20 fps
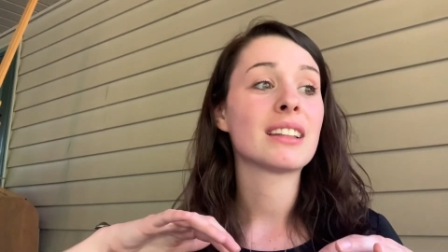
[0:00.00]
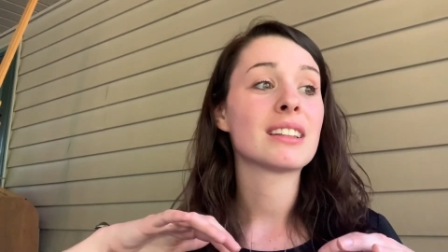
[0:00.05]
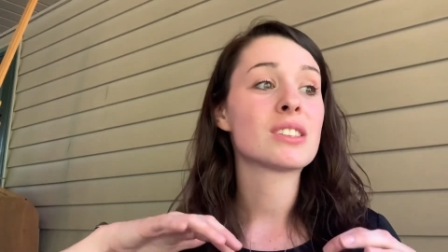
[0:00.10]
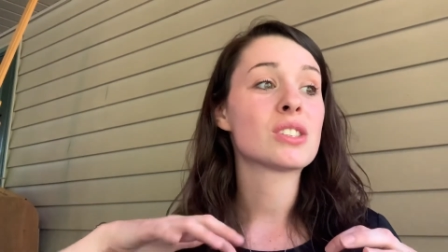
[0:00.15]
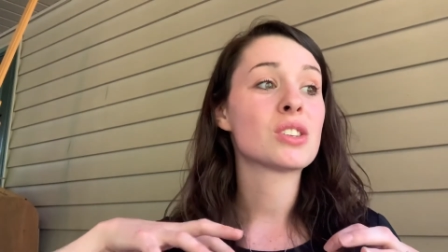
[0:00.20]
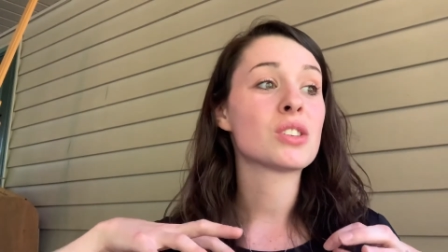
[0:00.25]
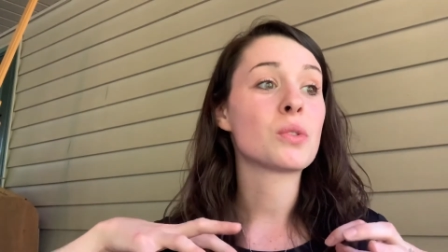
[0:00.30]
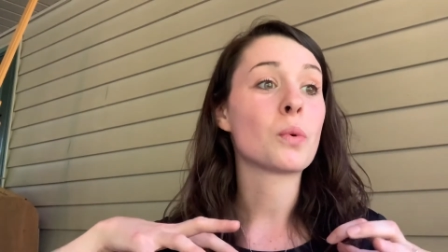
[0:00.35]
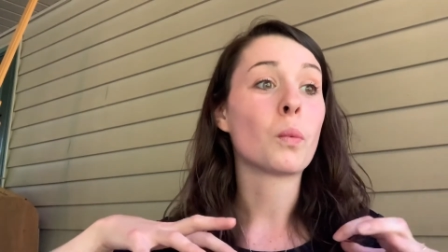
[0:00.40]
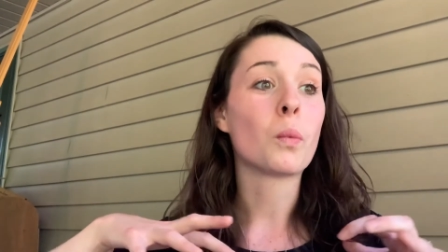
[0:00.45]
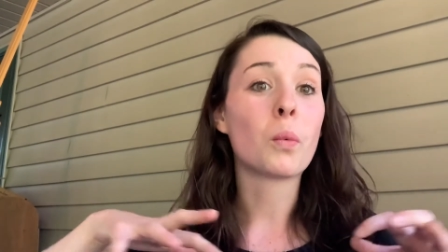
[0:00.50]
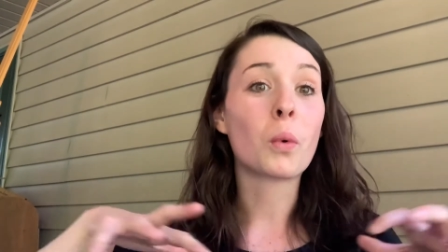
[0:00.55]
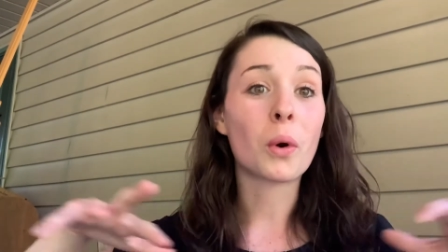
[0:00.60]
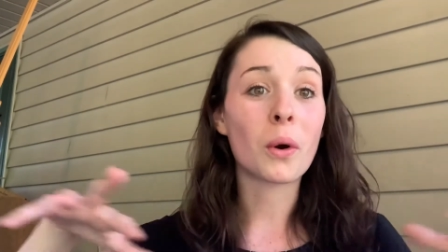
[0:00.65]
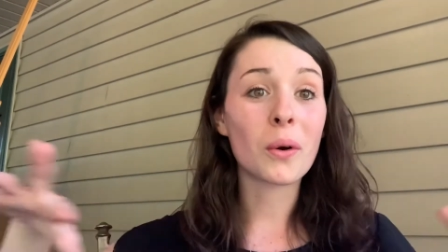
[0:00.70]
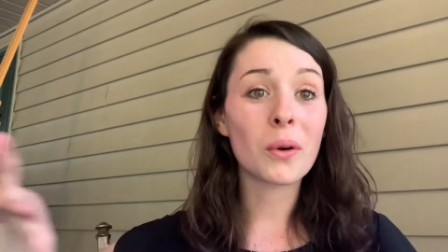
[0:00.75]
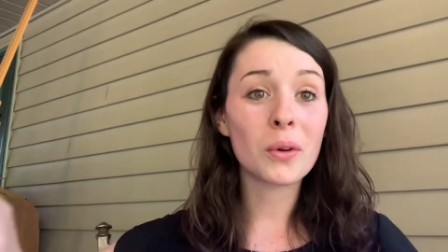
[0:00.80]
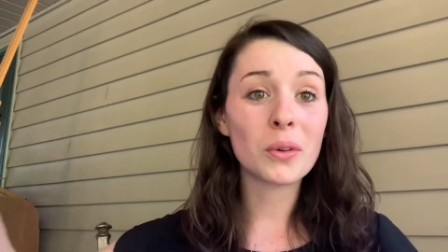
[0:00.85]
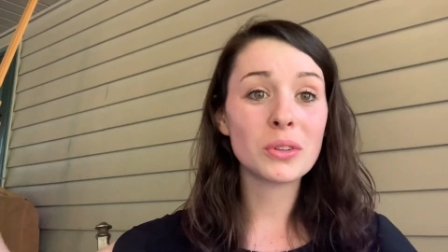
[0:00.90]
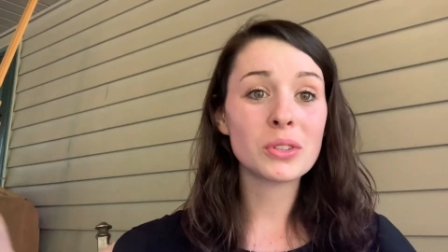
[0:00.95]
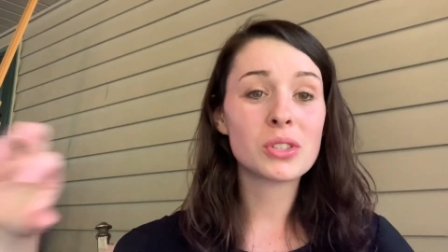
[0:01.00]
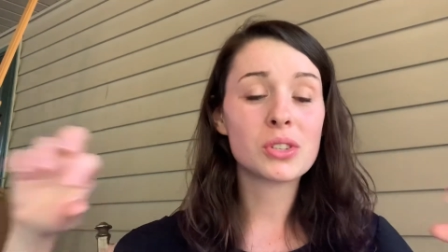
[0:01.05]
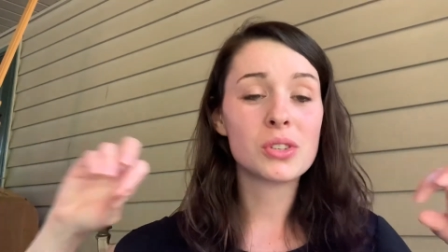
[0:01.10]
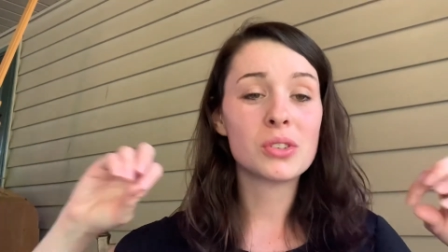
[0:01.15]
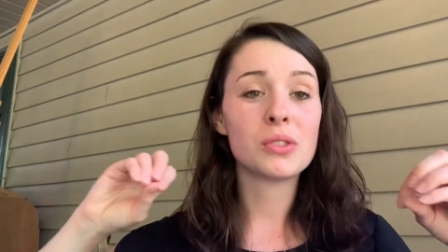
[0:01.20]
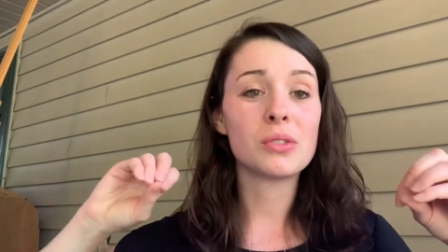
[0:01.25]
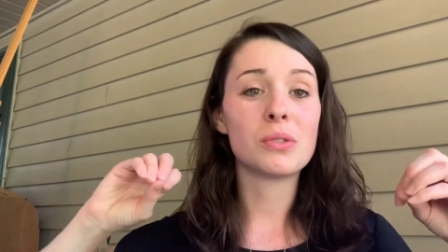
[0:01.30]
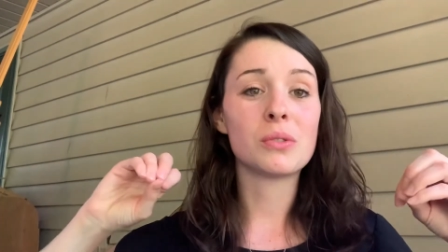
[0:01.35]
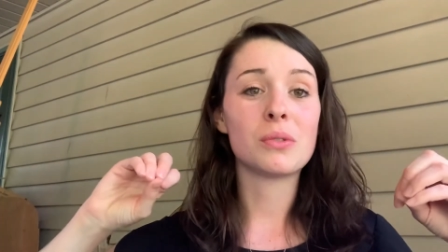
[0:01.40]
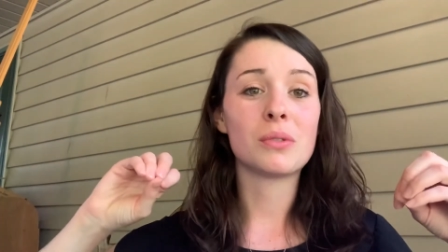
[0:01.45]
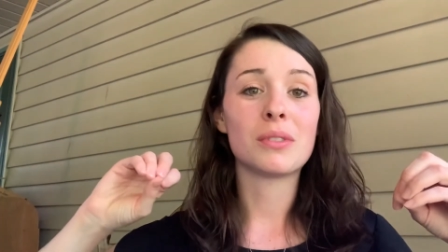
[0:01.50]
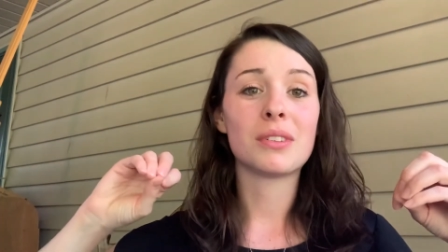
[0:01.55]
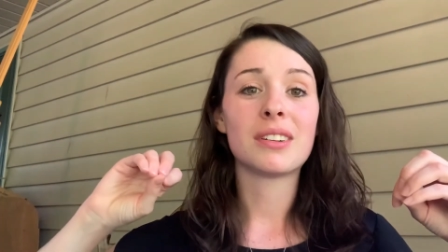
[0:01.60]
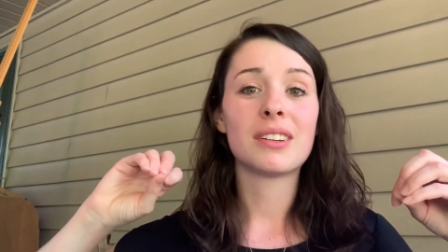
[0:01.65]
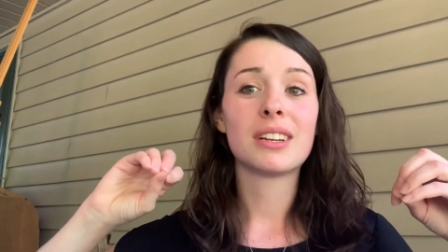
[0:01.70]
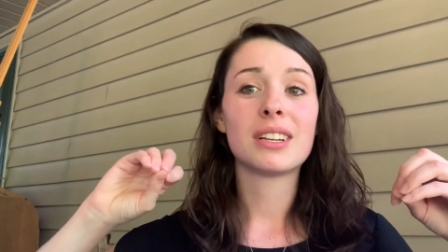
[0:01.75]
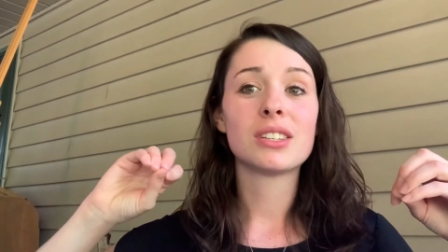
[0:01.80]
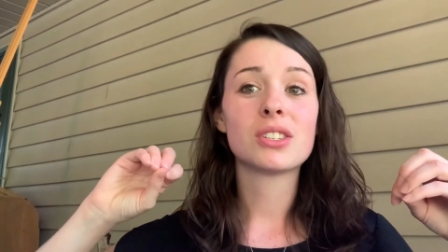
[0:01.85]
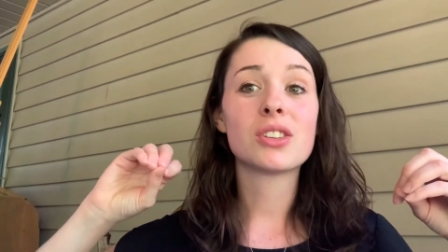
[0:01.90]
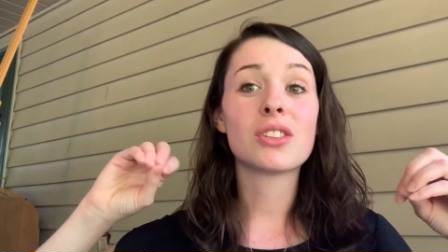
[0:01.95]
to the world, to
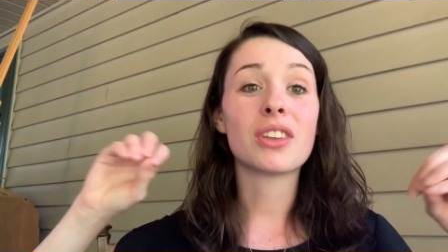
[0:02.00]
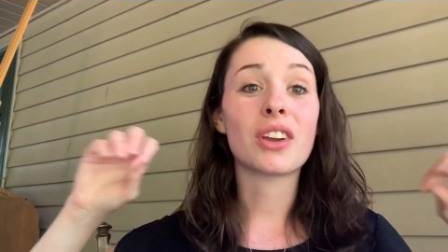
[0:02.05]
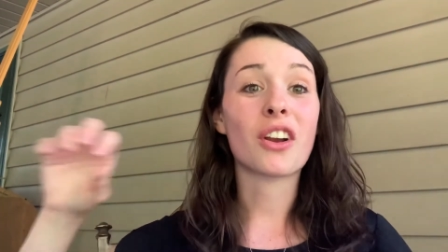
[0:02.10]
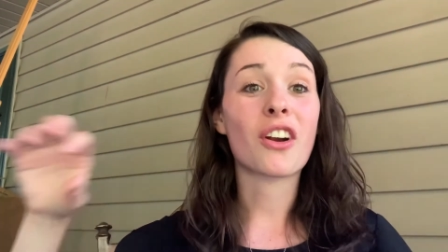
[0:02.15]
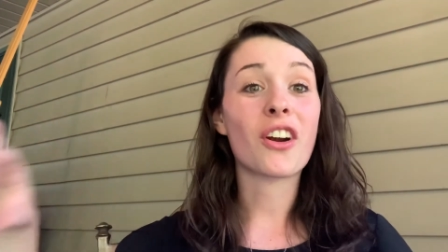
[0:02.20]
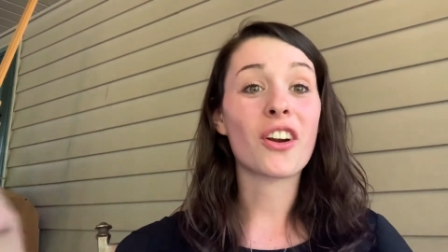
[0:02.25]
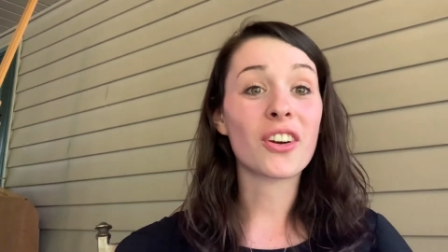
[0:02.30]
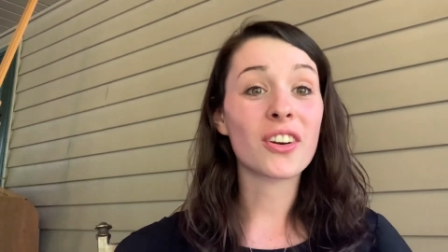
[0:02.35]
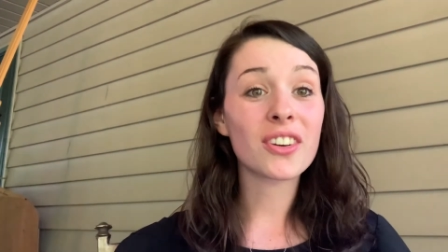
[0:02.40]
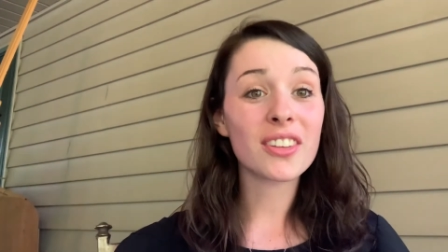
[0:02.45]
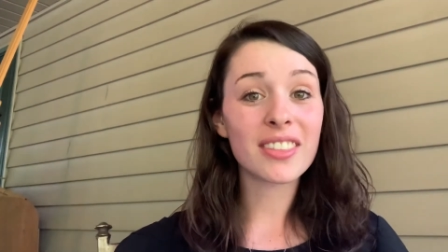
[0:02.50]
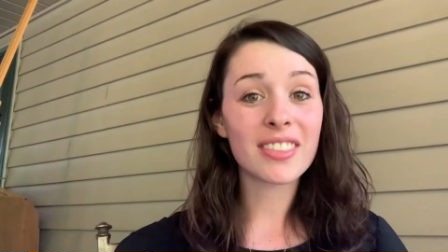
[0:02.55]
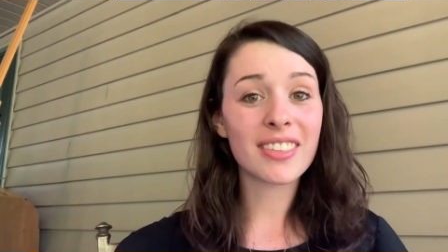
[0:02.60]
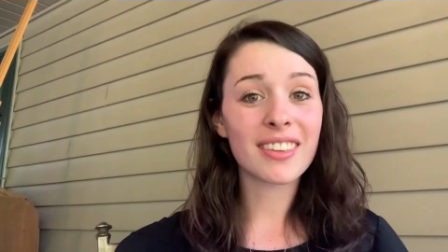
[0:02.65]
to the earth,